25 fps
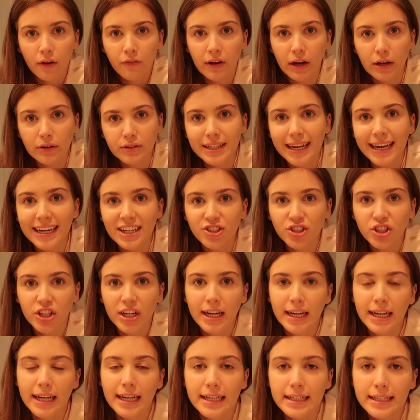
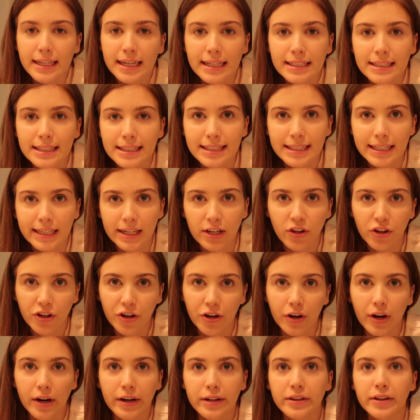foundation,
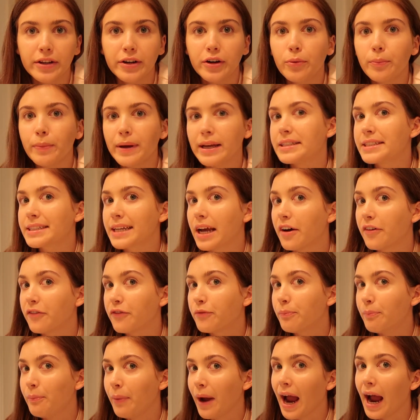concealer, and a little bit
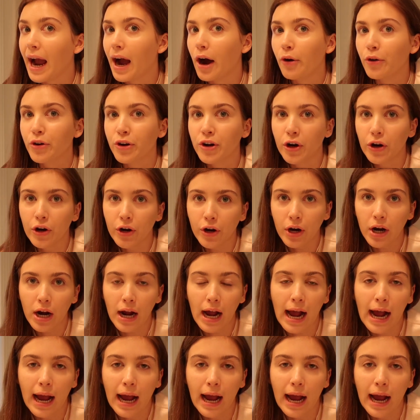of powder.